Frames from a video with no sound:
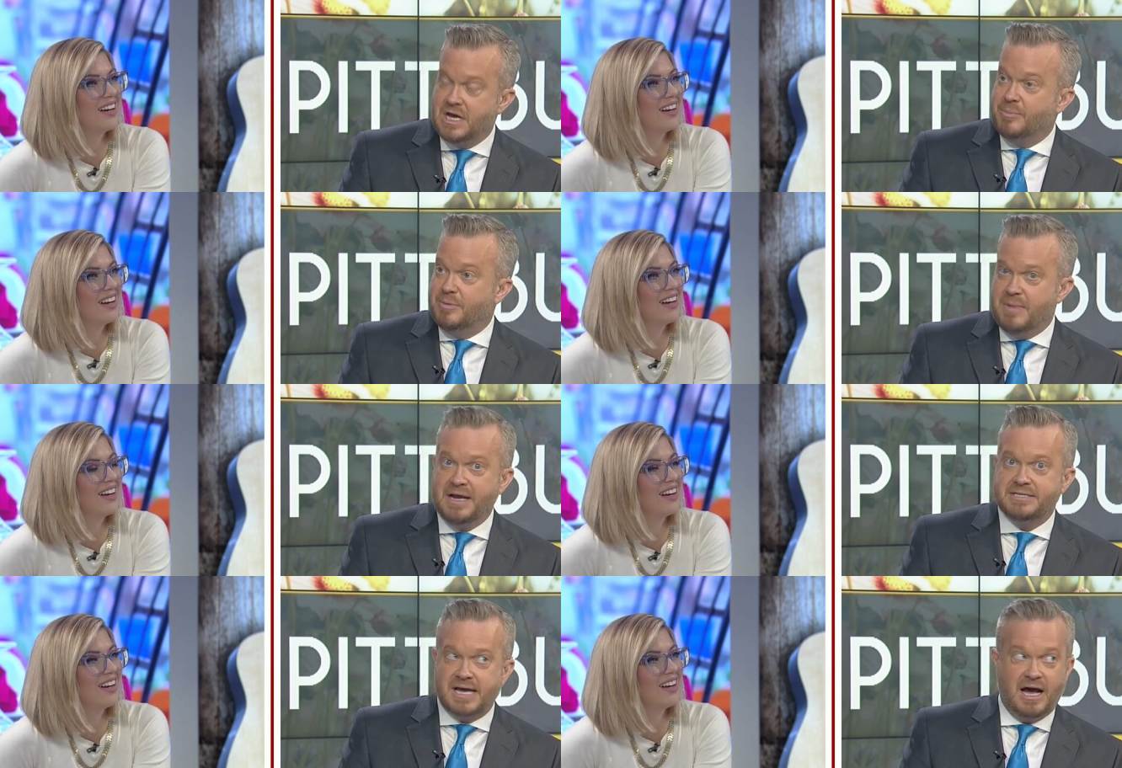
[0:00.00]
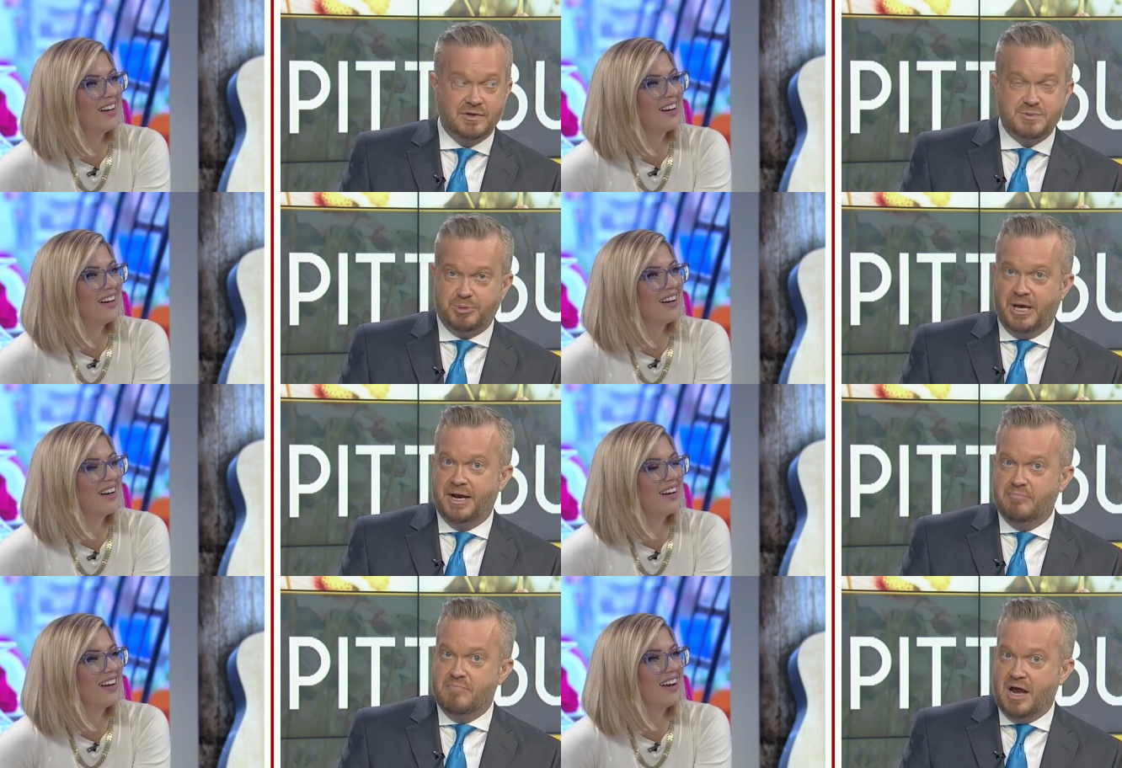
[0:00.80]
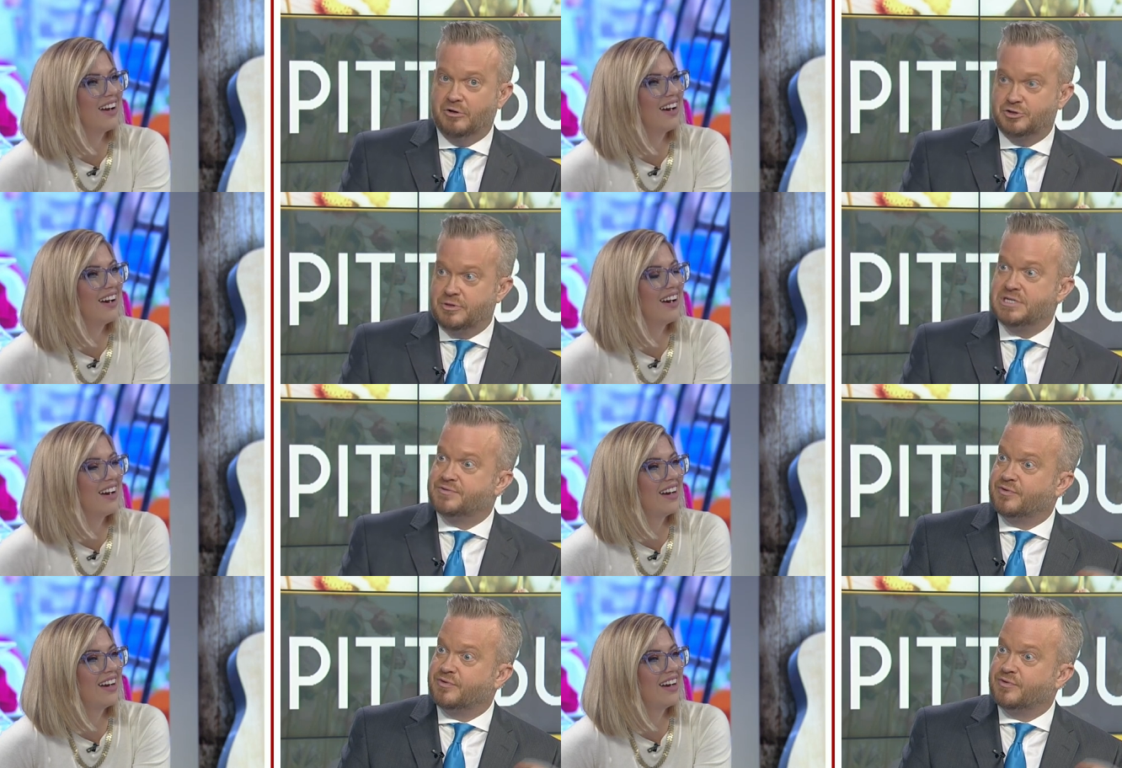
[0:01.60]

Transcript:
Speaker 1: But many towns planted male trees